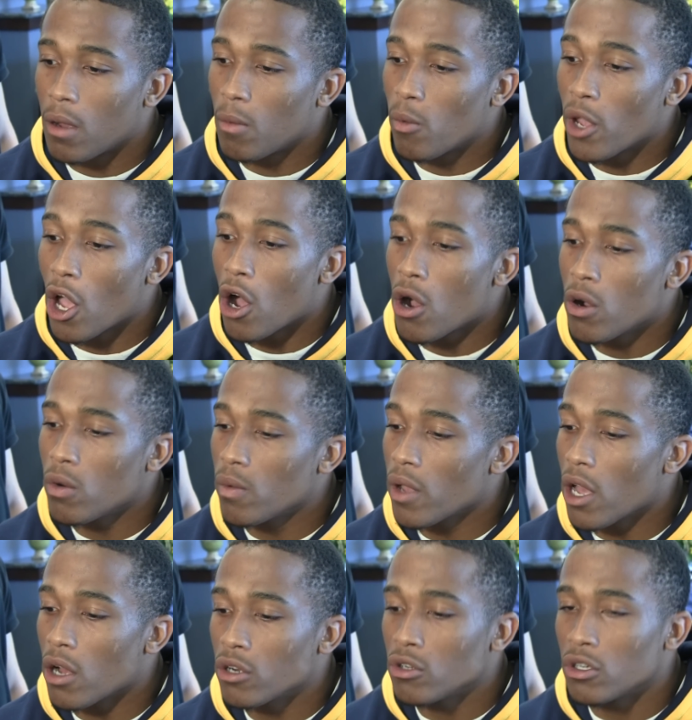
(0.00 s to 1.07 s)
We
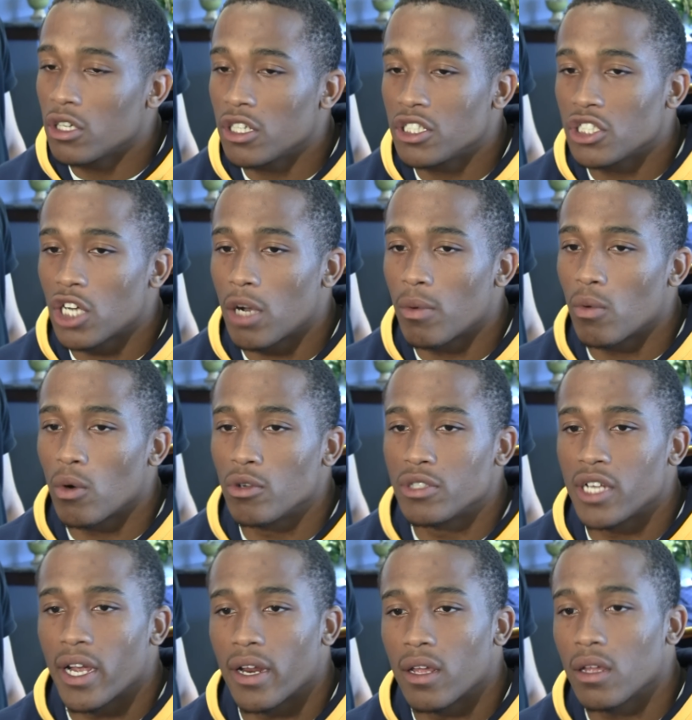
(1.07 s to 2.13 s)
all do a good job of
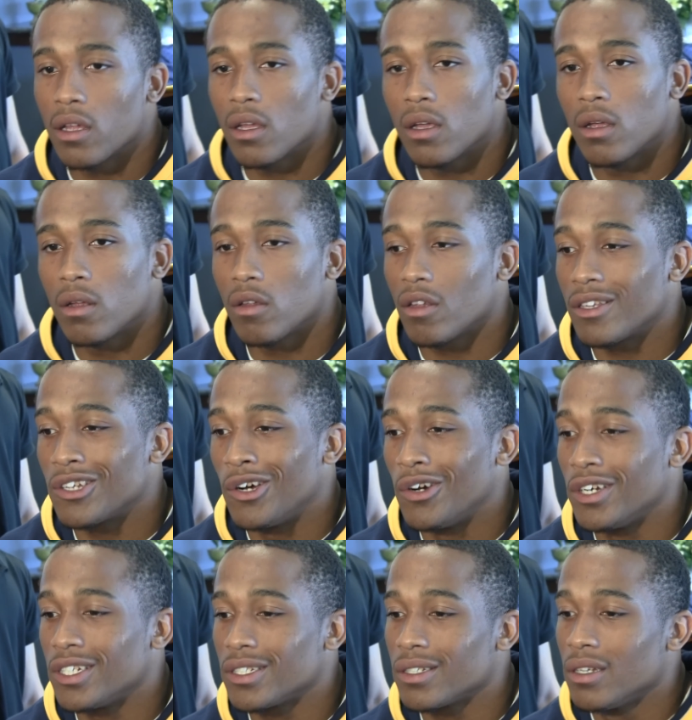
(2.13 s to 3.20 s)
rotating. So
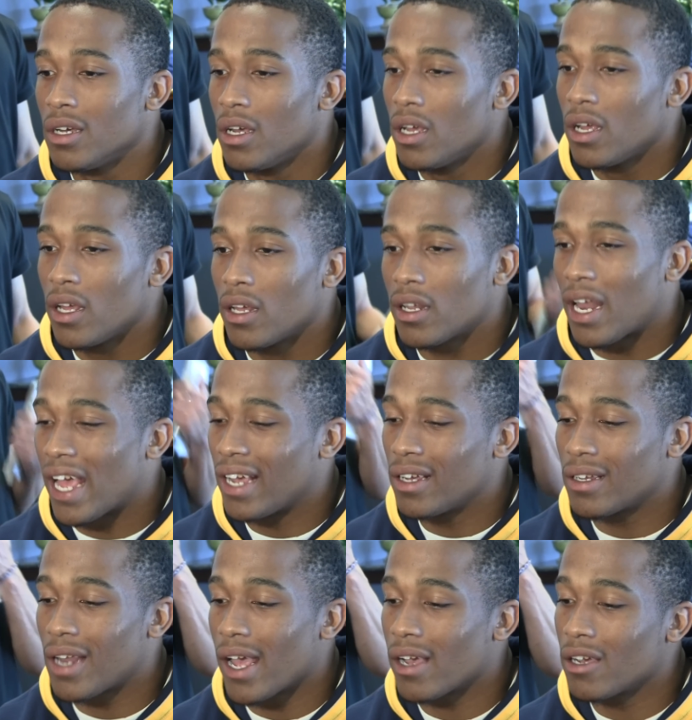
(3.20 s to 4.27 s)
it's
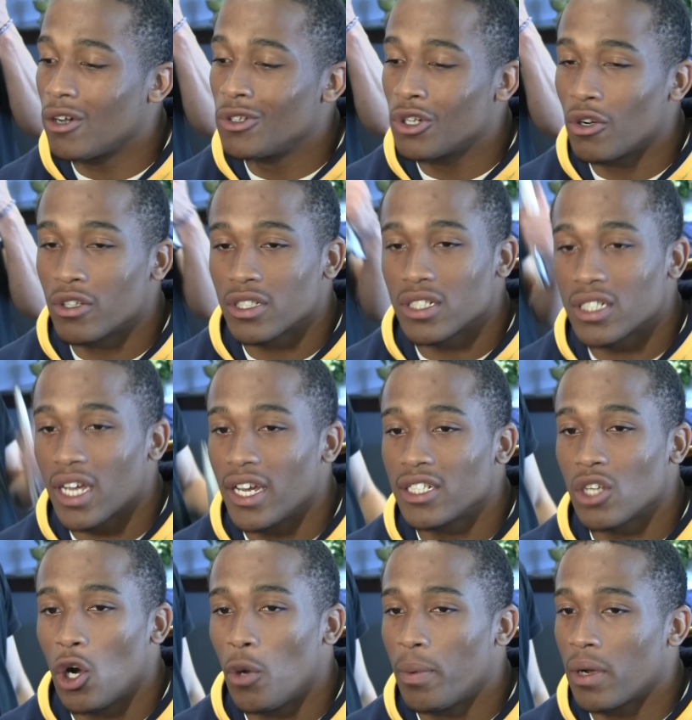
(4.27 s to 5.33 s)
like Coach Hogan said,
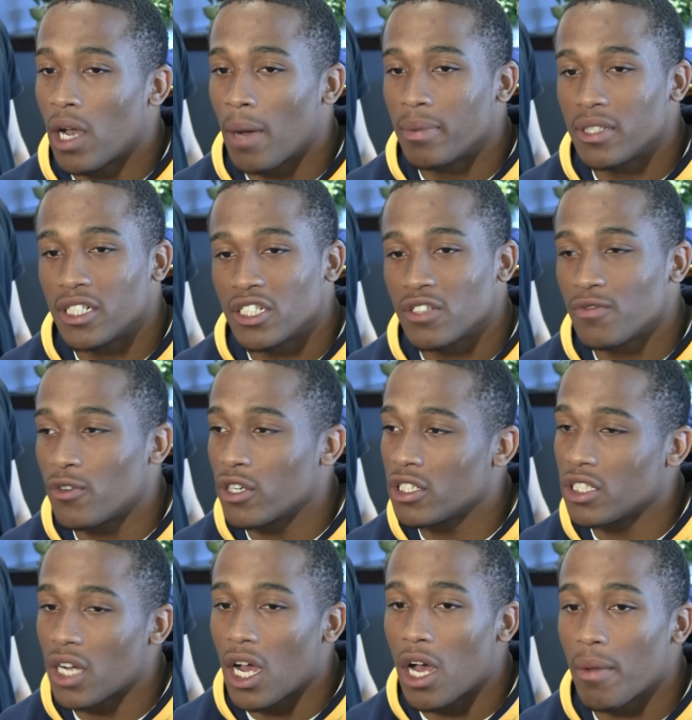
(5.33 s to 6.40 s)
it's an open competition for the
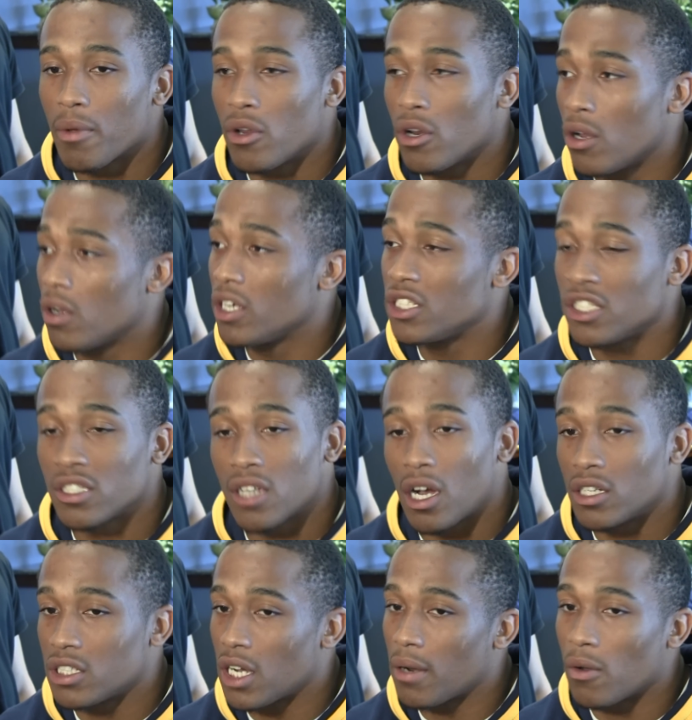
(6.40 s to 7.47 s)
job. You know, it's just
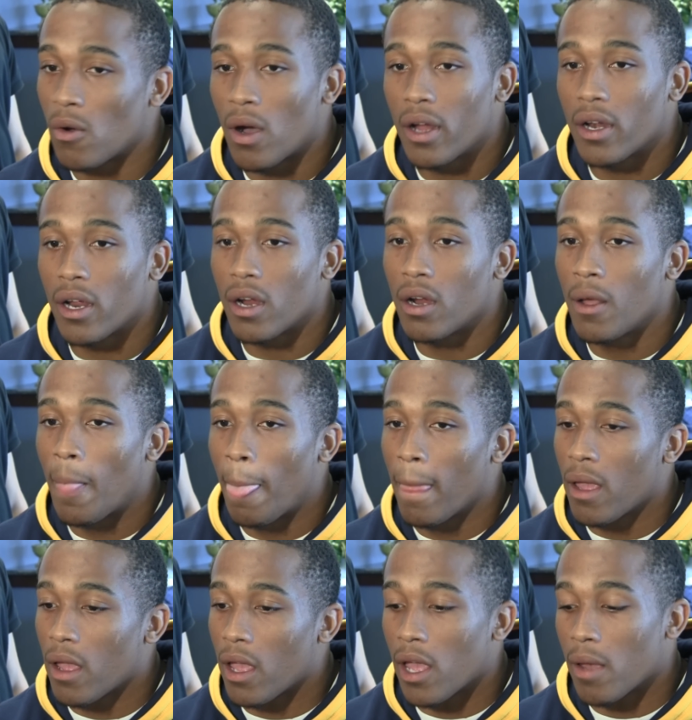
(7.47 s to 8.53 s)
our job to go out there
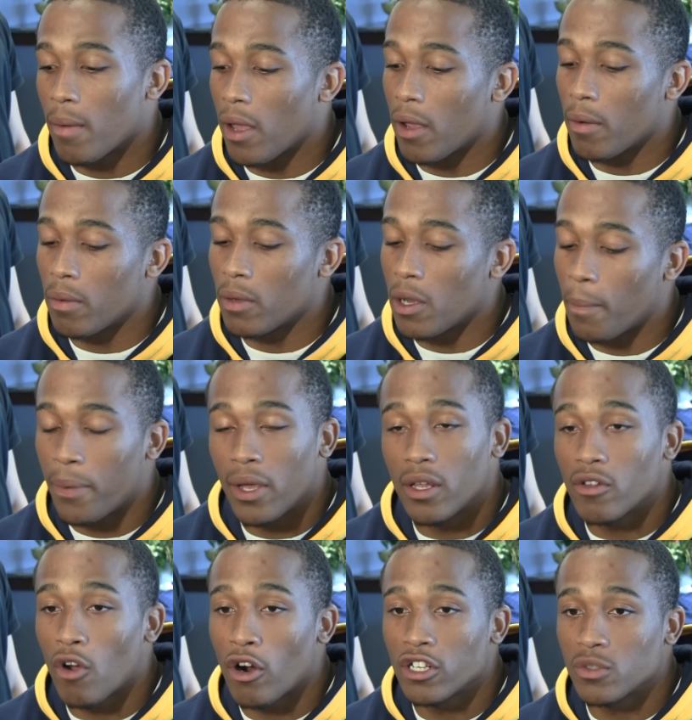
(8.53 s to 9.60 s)
and compete
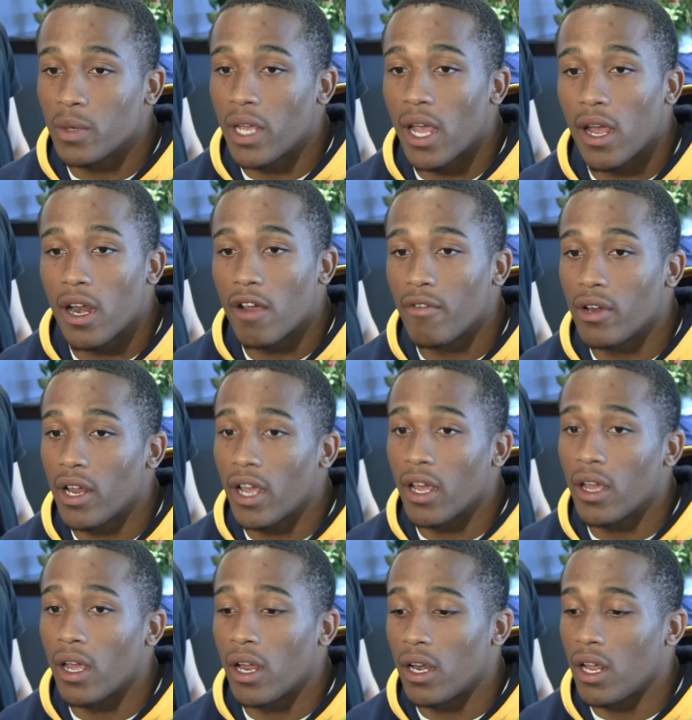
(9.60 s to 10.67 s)
as hard as we can every day.
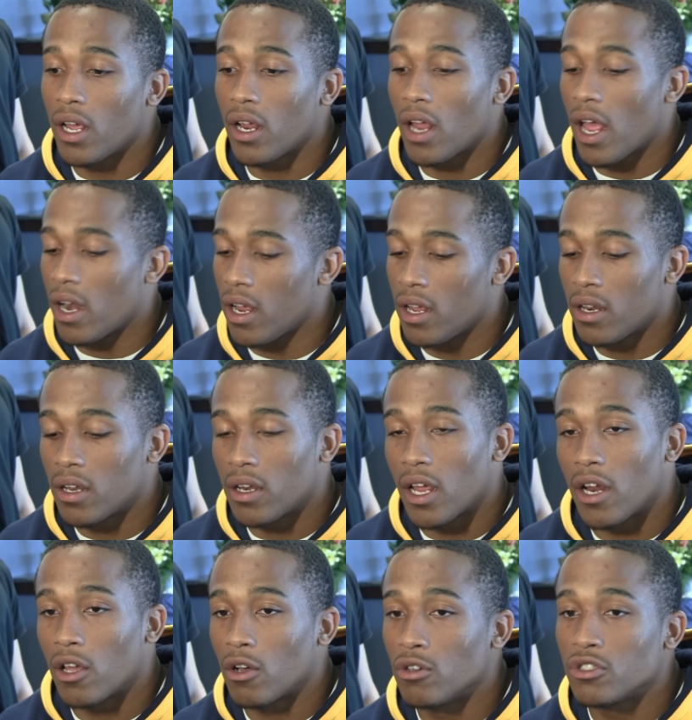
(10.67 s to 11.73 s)
And then at the end of the
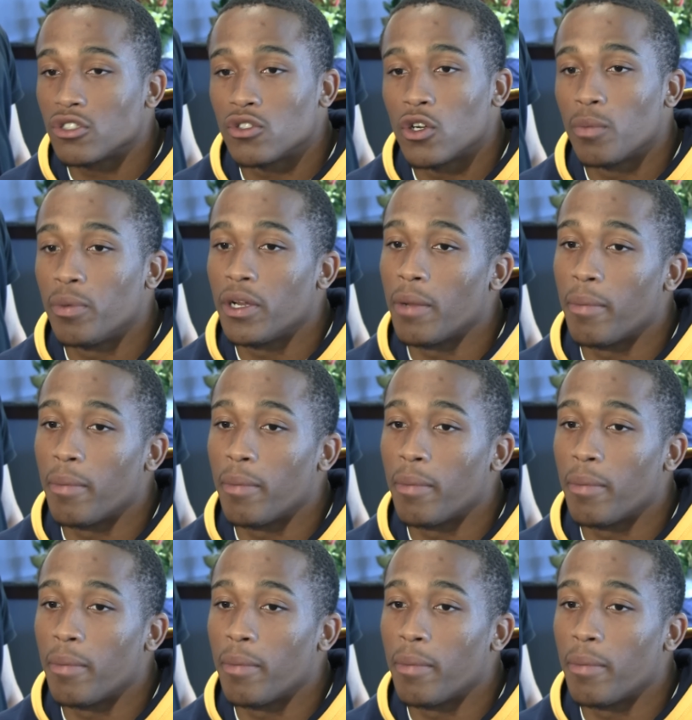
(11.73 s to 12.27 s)
day, the coach is going to put the